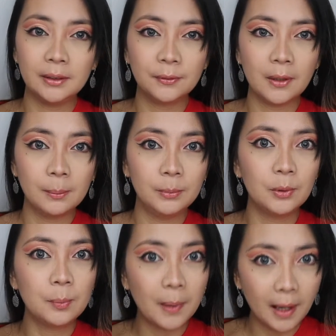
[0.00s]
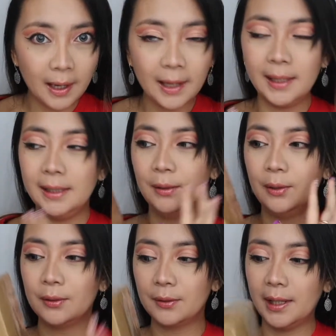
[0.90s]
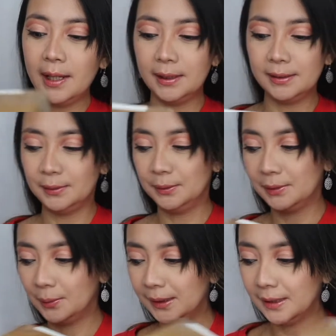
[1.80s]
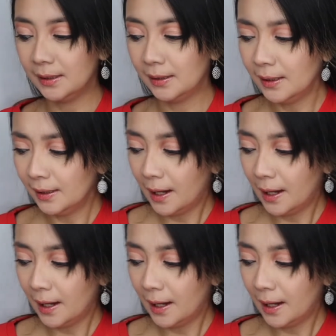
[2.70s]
from Dubai. Alright, so excited.